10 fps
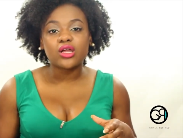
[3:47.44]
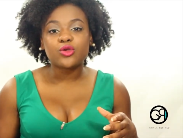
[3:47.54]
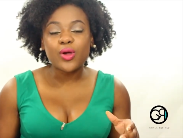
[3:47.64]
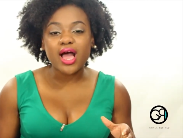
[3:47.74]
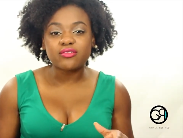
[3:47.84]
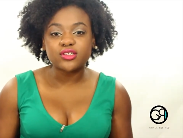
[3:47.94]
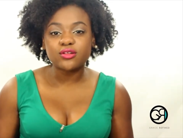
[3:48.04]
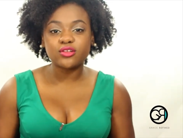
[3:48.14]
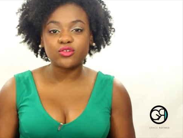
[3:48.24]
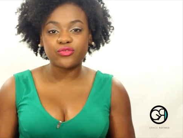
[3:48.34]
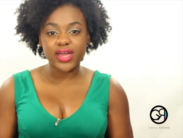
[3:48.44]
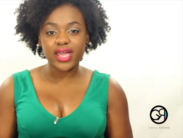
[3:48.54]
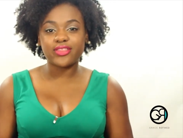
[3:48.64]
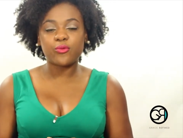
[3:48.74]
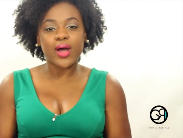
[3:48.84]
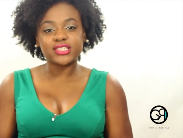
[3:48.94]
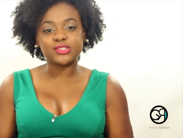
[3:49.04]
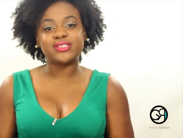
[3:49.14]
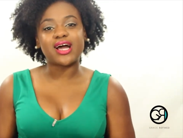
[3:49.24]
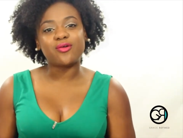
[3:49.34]
You have so little faith, why did
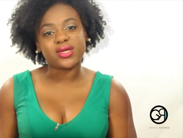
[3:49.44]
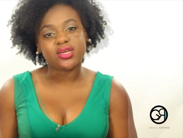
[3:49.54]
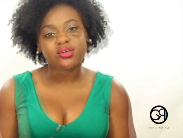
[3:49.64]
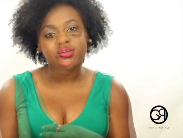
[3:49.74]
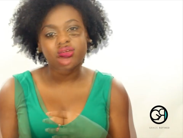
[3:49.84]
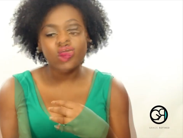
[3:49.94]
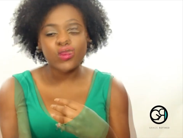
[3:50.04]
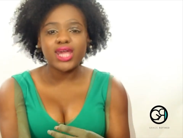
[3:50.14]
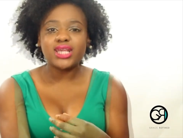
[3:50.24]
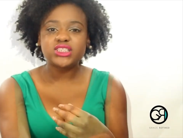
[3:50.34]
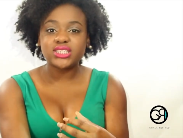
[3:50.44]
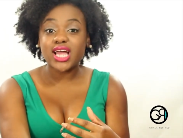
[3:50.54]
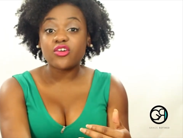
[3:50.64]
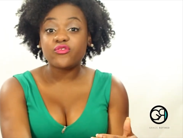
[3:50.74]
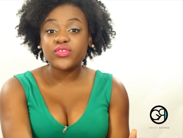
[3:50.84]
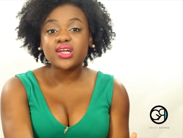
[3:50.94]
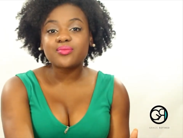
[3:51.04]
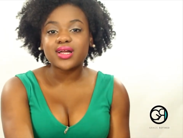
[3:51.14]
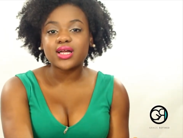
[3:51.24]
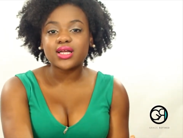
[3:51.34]
you doubt me? We should not fear
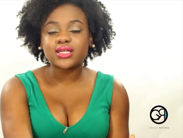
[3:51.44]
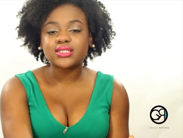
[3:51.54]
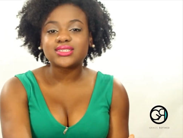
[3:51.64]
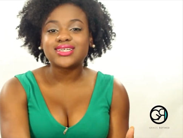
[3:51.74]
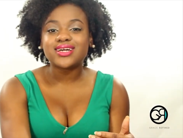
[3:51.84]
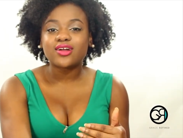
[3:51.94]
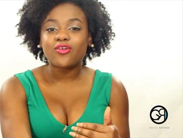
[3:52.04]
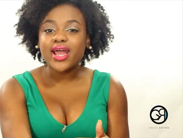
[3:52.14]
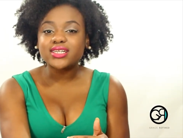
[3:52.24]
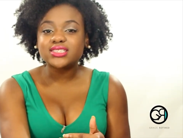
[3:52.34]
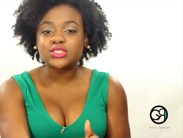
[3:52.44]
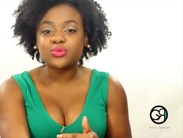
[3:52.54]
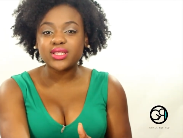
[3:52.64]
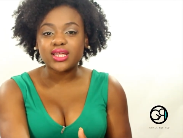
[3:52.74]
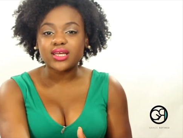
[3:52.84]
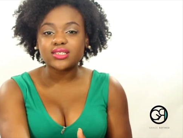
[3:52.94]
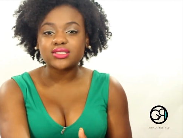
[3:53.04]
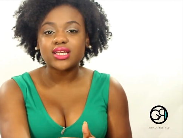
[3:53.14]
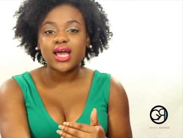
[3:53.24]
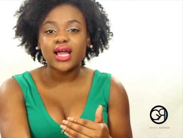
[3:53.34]
because Christ is with
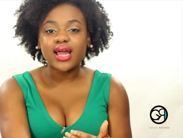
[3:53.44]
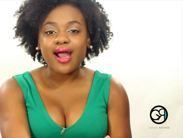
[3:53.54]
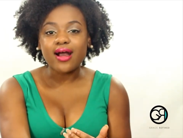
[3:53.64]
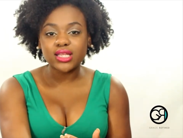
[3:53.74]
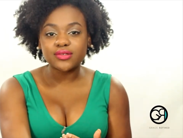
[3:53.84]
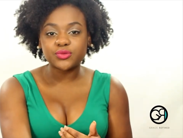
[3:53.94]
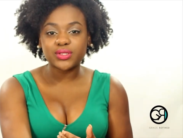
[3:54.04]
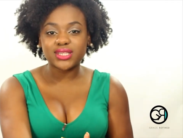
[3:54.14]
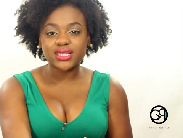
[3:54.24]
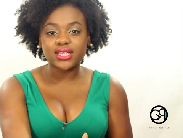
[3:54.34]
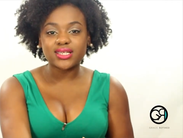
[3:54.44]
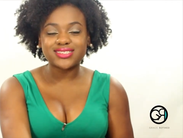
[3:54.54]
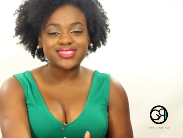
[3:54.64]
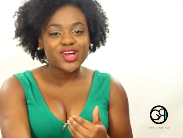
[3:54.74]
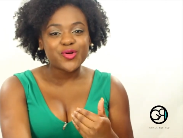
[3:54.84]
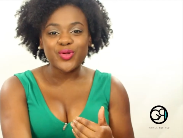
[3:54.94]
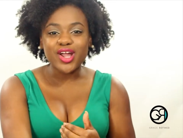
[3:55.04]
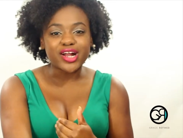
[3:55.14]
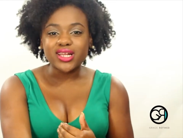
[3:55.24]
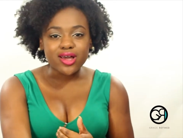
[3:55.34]
us. God lives within us. We
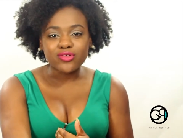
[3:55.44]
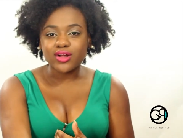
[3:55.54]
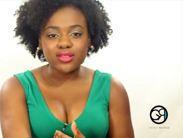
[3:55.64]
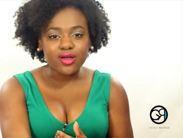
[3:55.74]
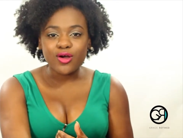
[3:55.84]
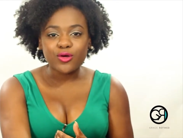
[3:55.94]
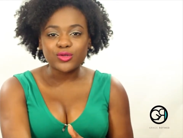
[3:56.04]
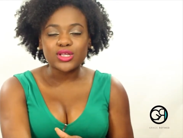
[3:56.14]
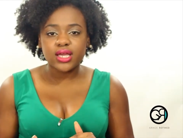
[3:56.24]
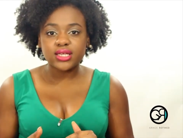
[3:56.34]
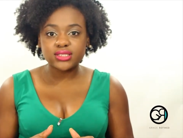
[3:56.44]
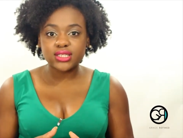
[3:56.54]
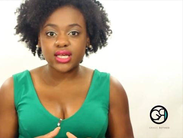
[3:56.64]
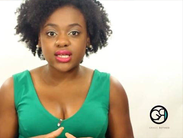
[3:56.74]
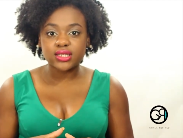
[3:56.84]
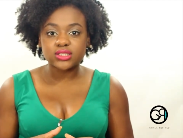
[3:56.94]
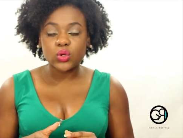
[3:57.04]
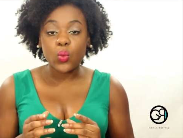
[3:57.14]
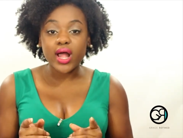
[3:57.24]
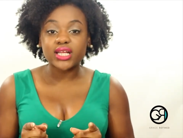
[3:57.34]
are never alone. He says,
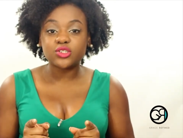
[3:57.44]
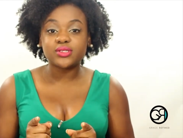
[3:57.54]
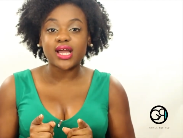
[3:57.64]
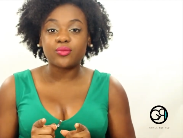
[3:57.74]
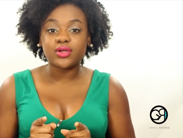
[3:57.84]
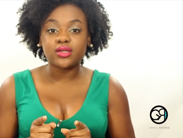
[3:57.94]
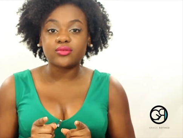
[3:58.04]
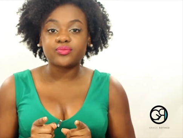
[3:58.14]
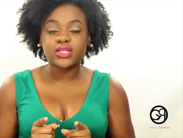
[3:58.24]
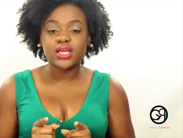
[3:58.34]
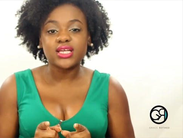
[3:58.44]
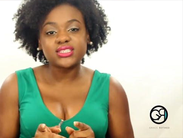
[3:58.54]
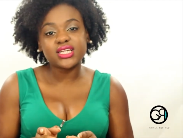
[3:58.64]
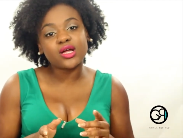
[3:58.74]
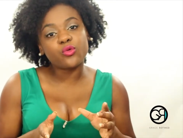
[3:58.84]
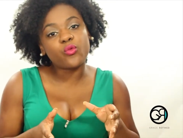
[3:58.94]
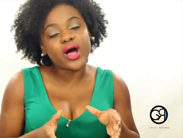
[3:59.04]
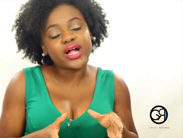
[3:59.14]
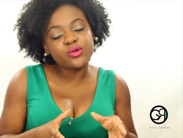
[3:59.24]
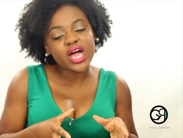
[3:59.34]
Why did you doubt me? He said,
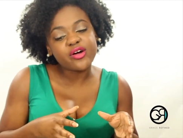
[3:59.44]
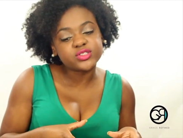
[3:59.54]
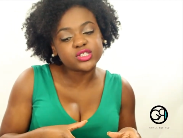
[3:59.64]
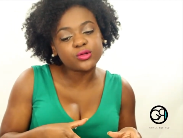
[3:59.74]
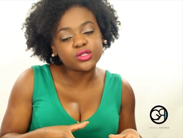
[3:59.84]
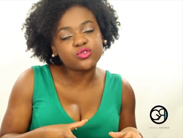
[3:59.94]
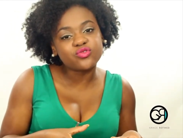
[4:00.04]
Why do you have so little